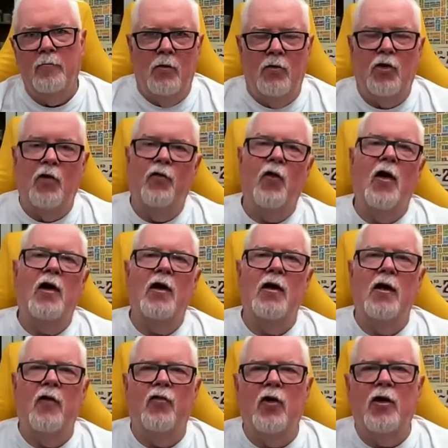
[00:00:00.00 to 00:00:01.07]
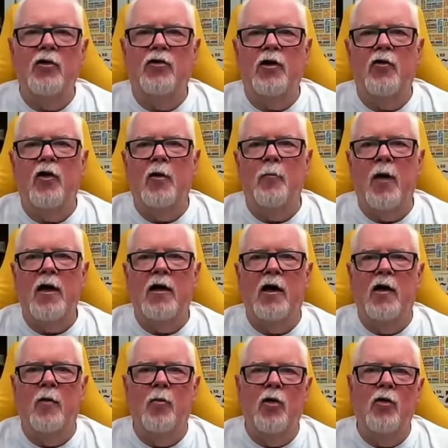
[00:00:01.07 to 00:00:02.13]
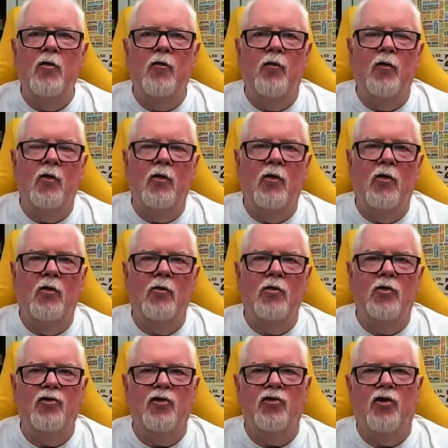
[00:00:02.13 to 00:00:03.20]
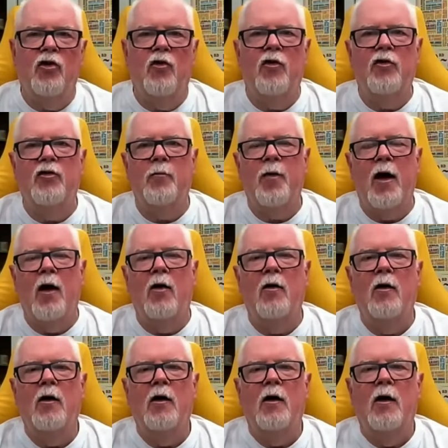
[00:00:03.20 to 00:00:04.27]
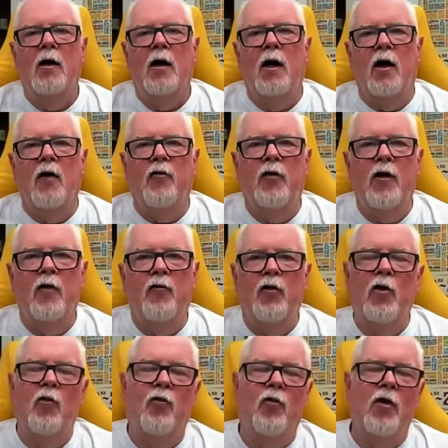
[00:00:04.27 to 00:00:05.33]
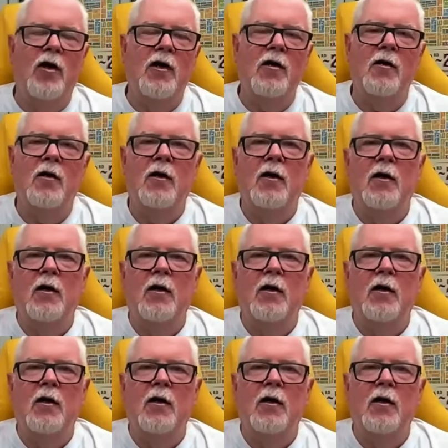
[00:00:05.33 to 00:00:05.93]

So finally, if you're considering making a move or you're just curious about life here, feel free